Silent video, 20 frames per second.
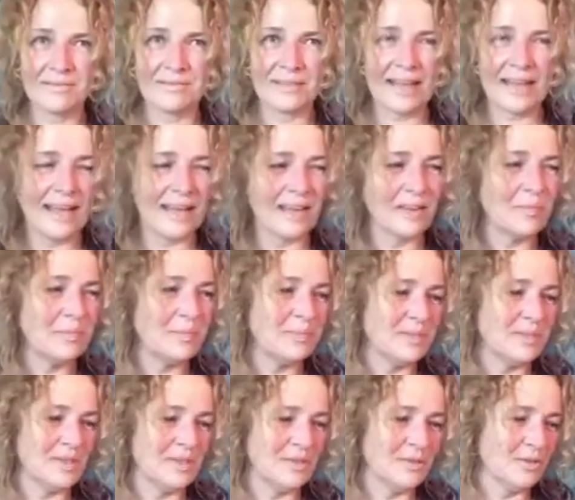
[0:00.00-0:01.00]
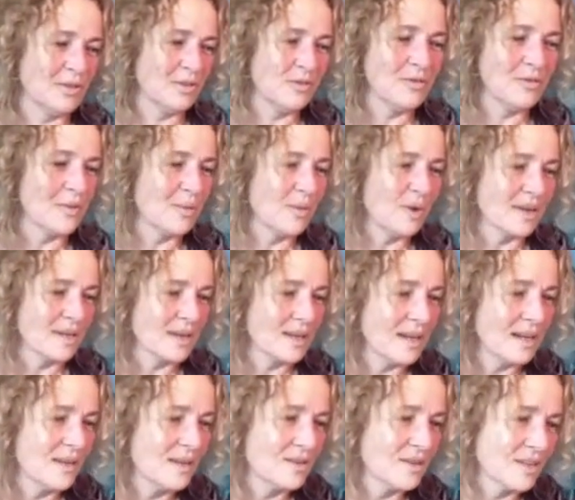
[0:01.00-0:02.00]
like beautiful
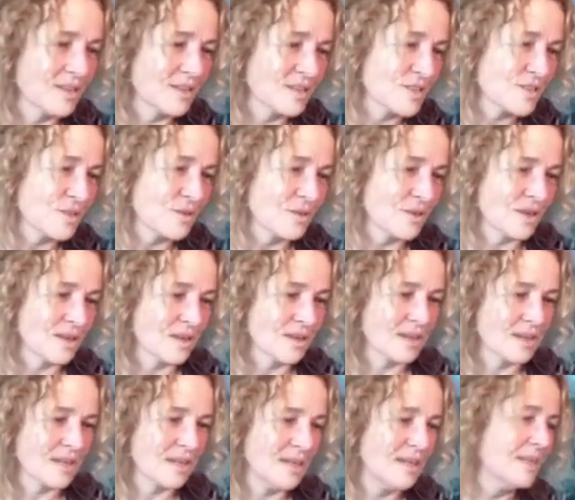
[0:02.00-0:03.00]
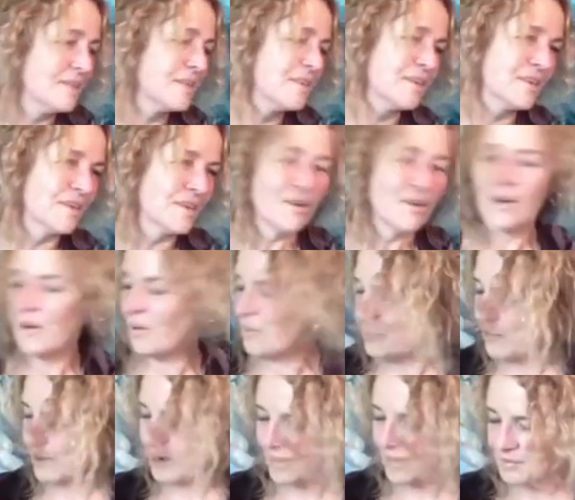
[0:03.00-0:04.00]
watercolors or glitter or
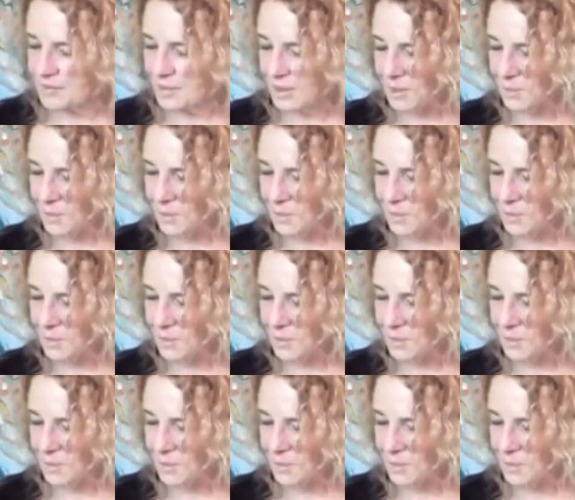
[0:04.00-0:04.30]
whatever.